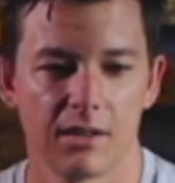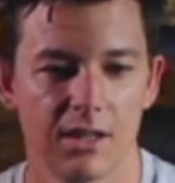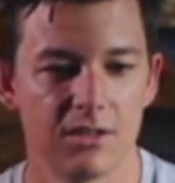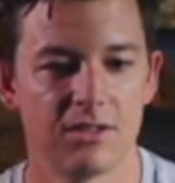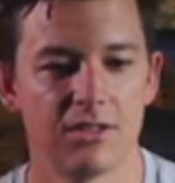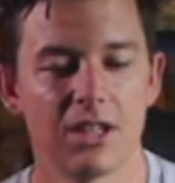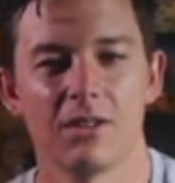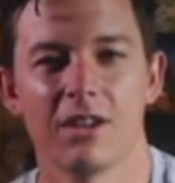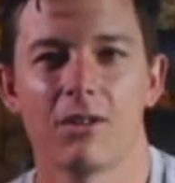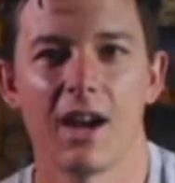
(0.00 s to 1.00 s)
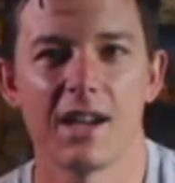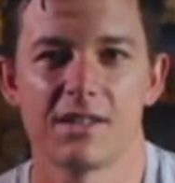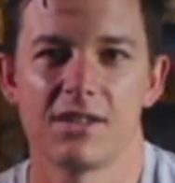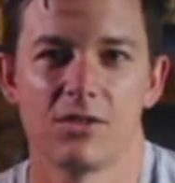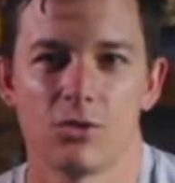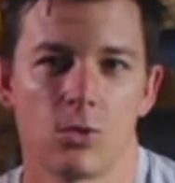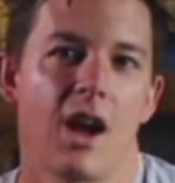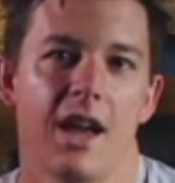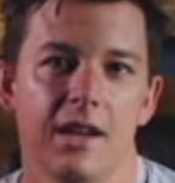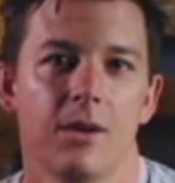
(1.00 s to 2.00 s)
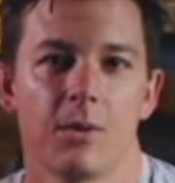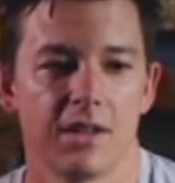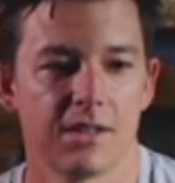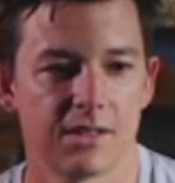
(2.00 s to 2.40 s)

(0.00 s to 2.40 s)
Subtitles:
And generally grass isn't dry anyways.